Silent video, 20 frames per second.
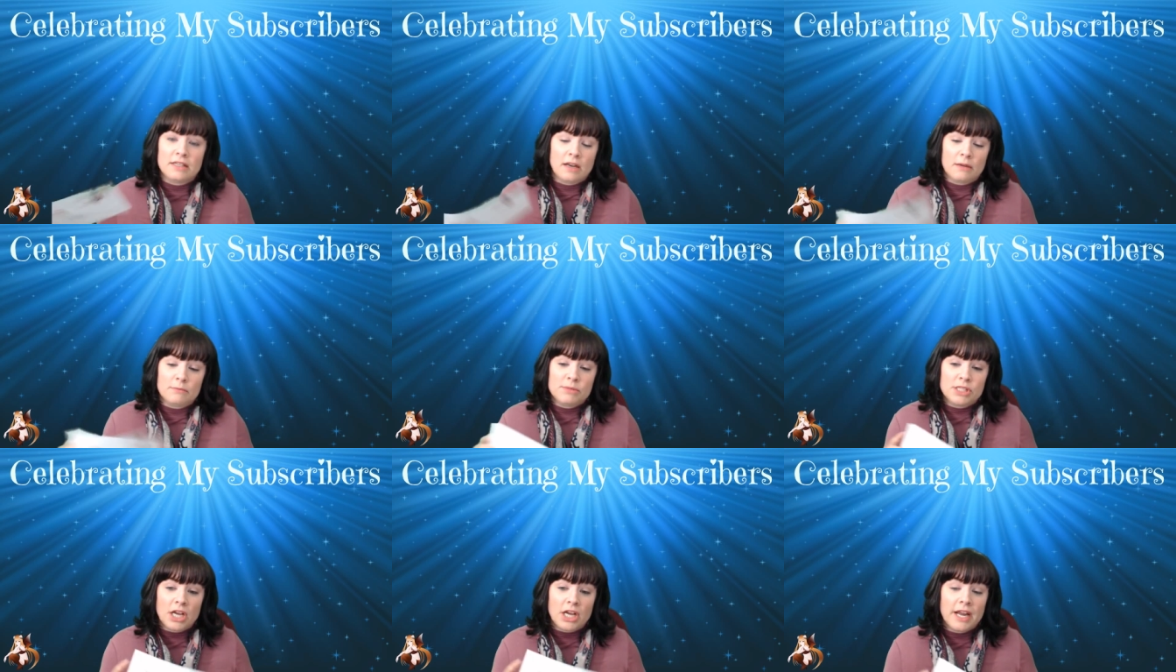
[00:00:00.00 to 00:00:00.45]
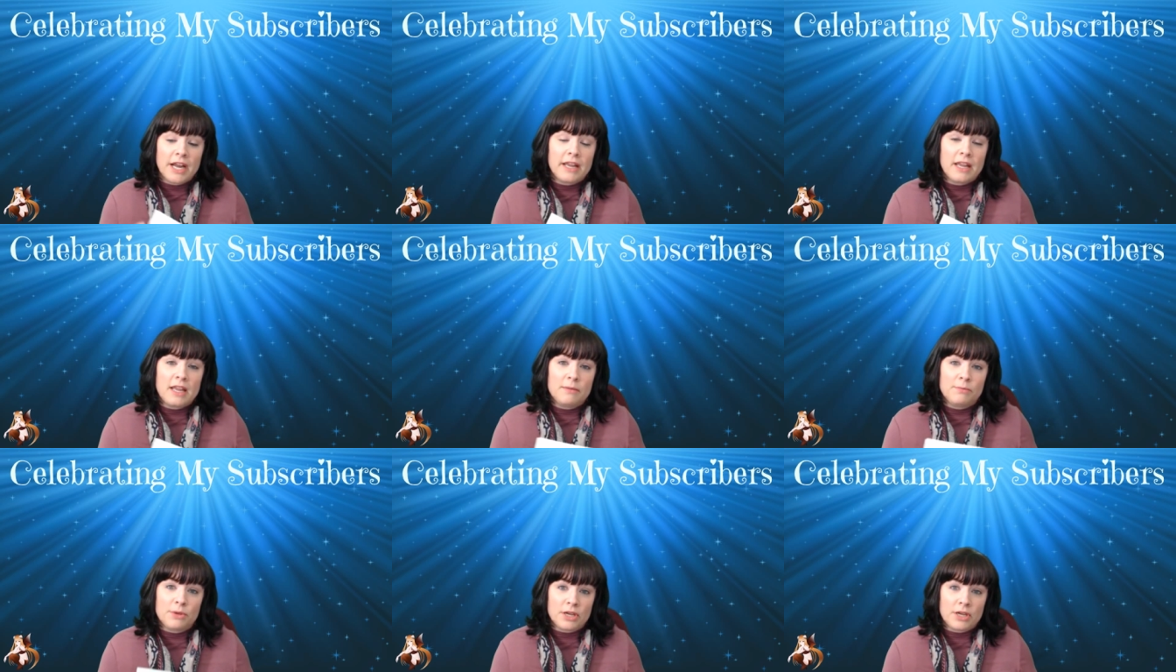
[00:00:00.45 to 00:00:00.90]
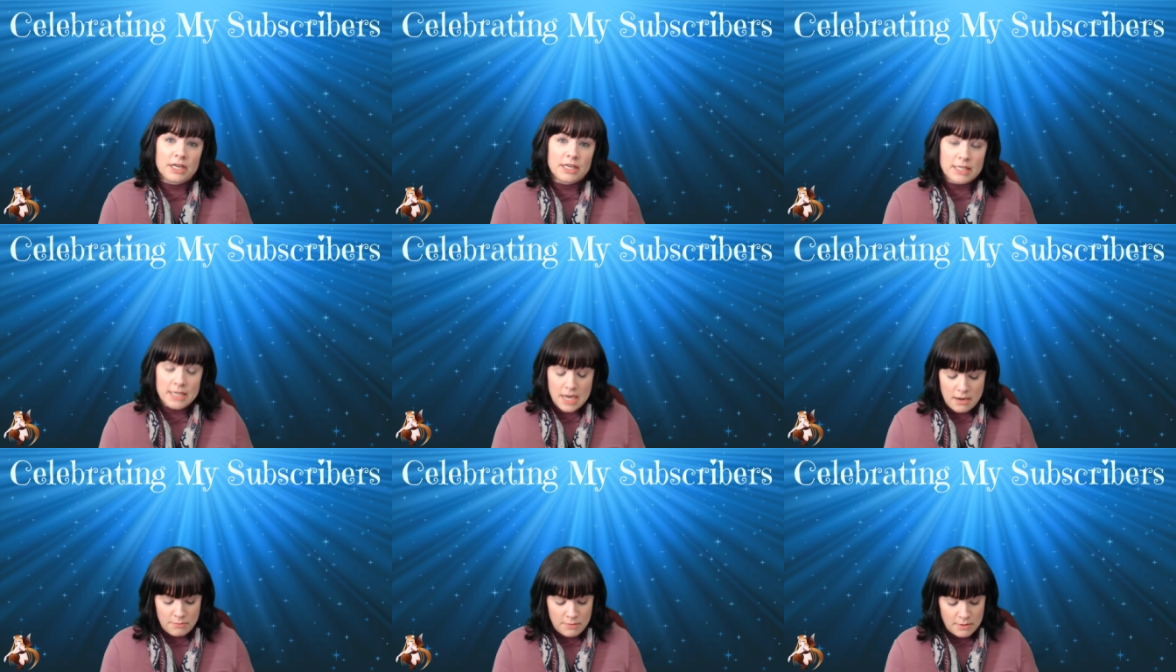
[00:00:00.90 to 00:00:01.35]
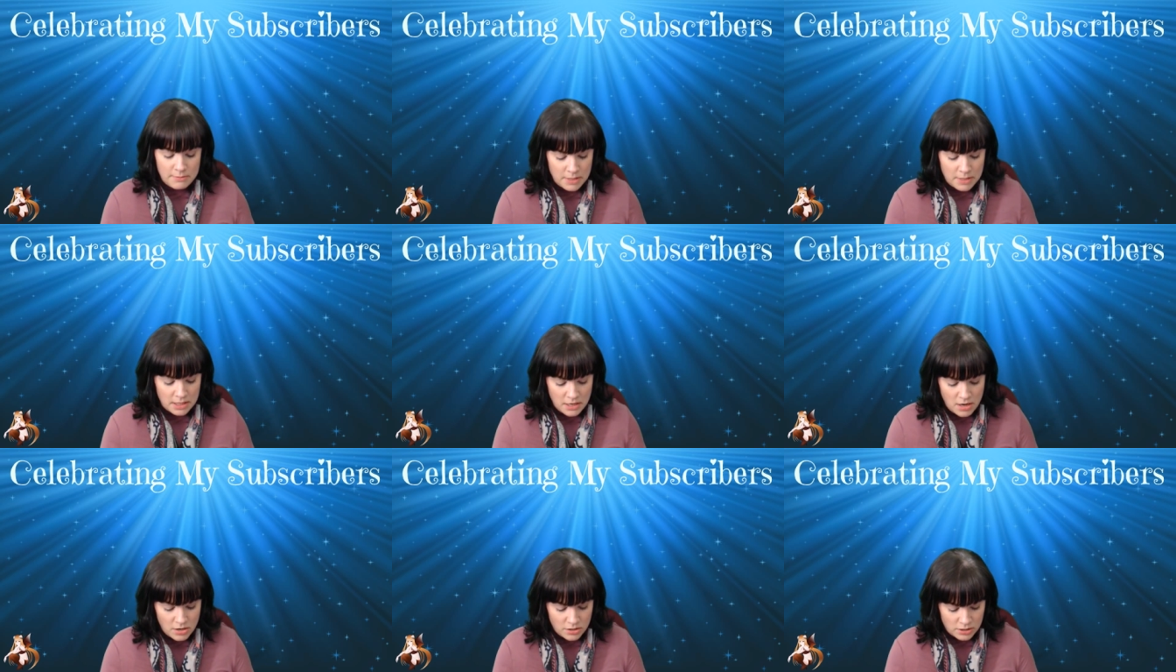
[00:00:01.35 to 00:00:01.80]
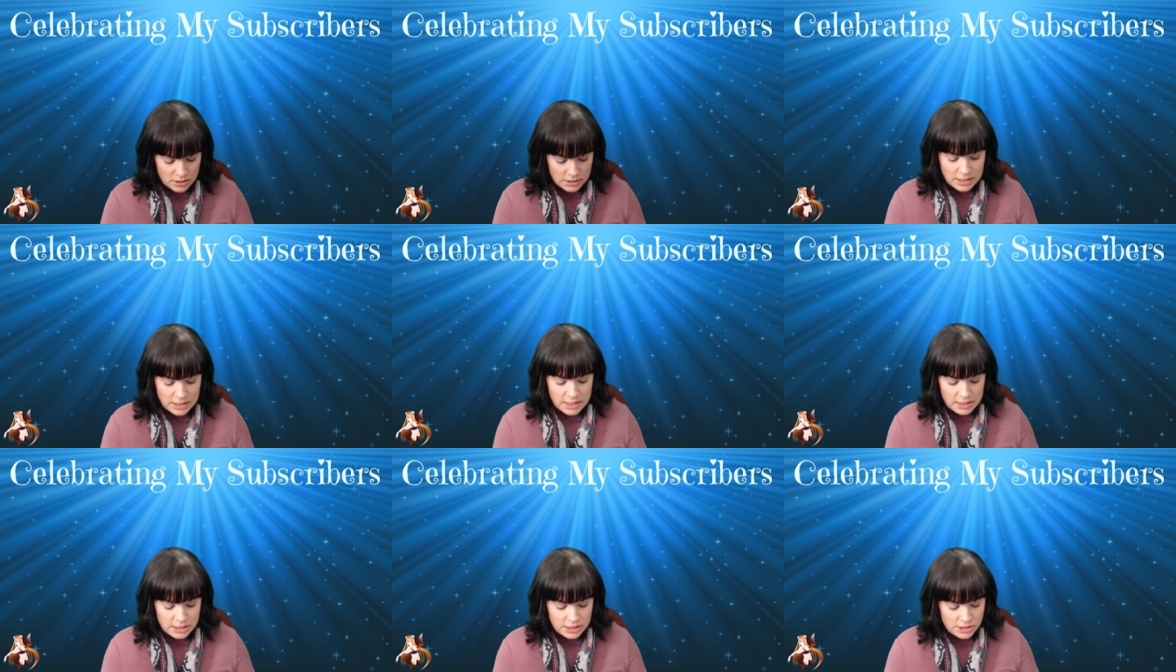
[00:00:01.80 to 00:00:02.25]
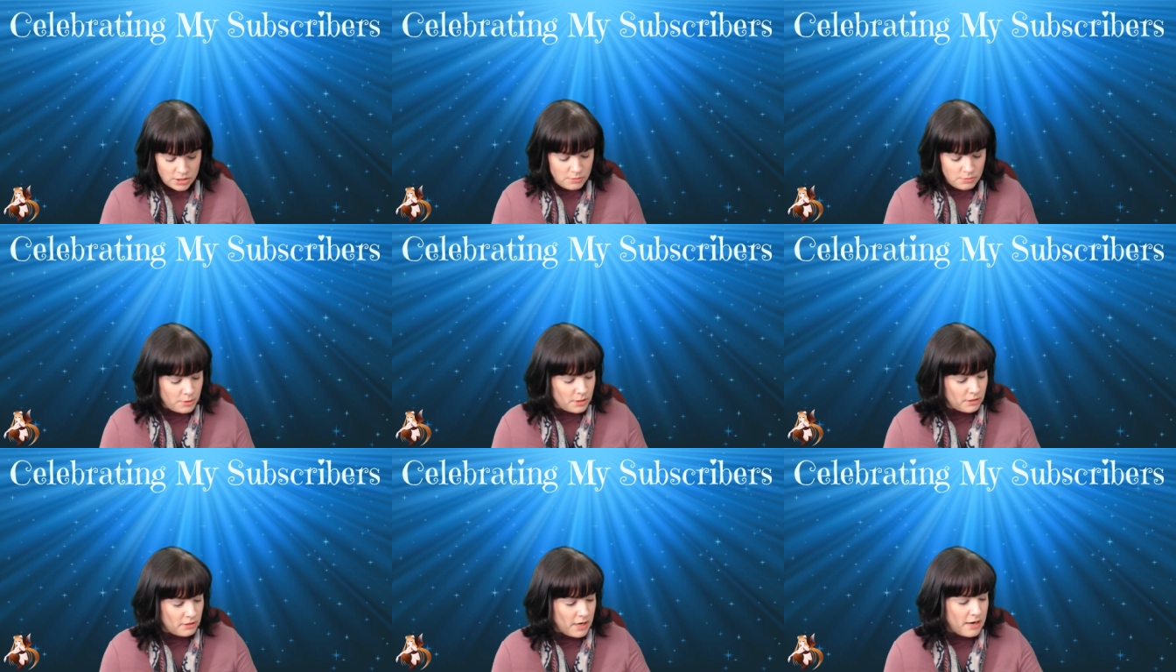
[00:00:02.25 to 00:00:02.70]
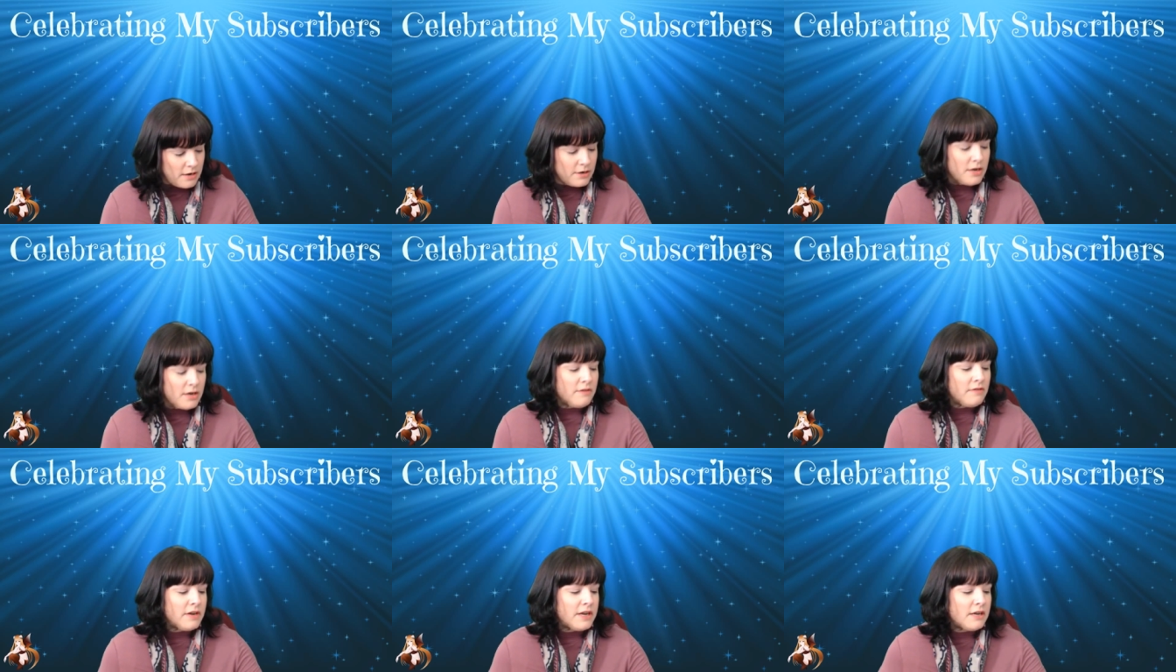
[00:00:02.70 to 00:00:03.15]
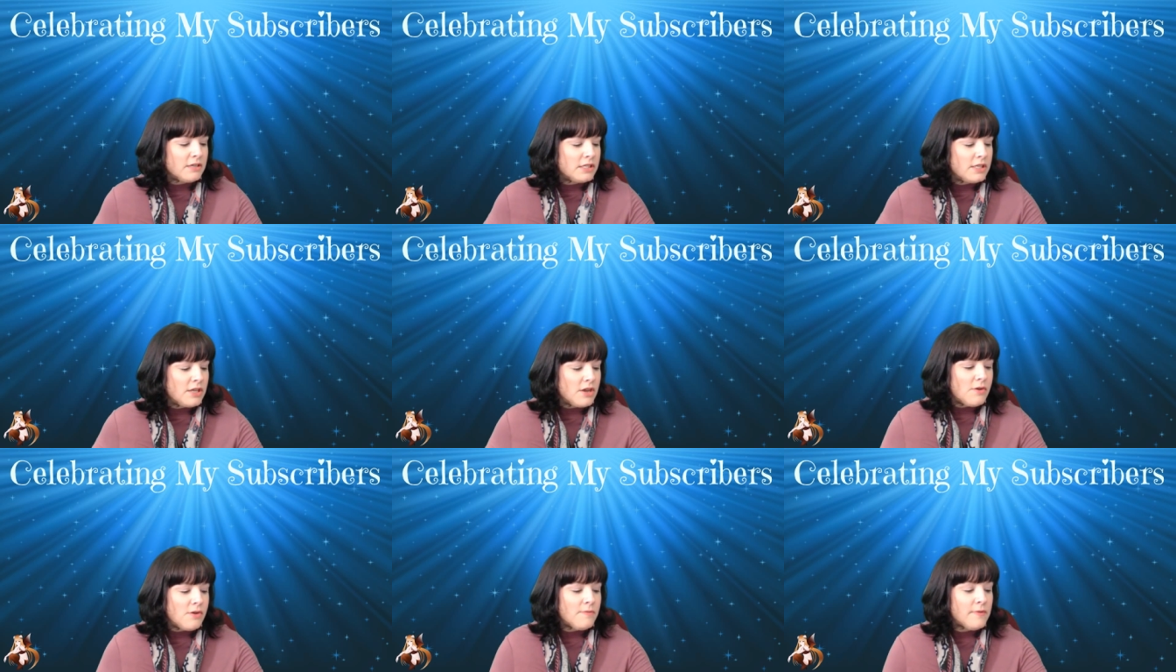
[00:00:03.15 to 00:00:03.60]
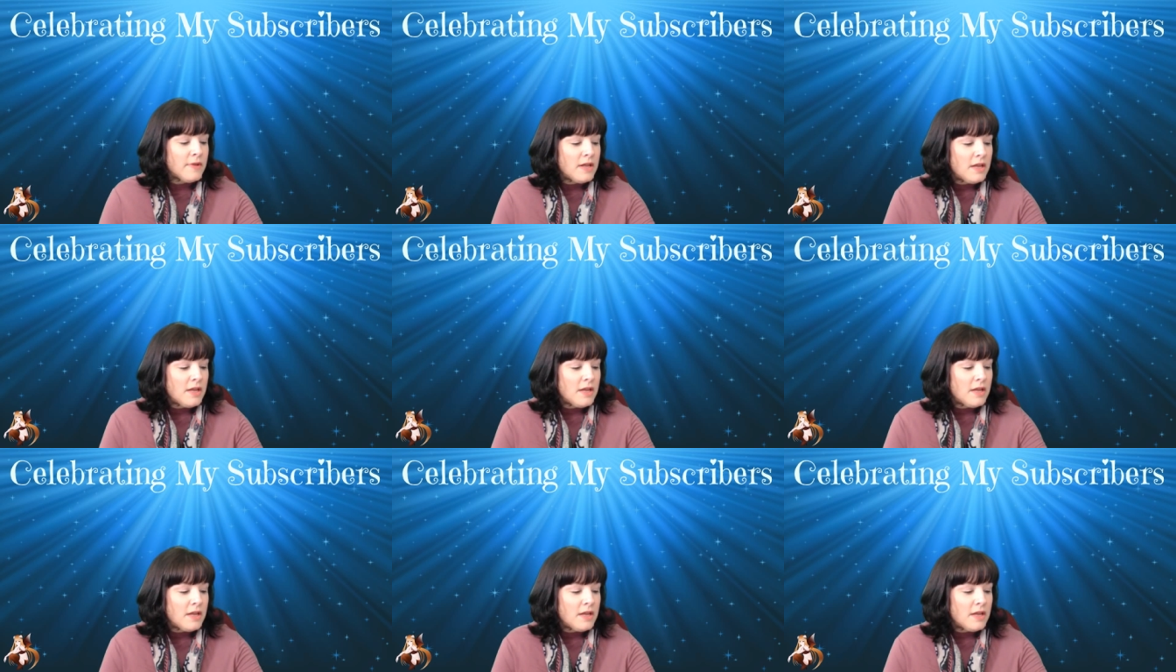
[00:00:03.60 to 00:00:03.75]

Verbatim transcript: I'm sorry I keep looking down, but my dog's like snooping around over here, so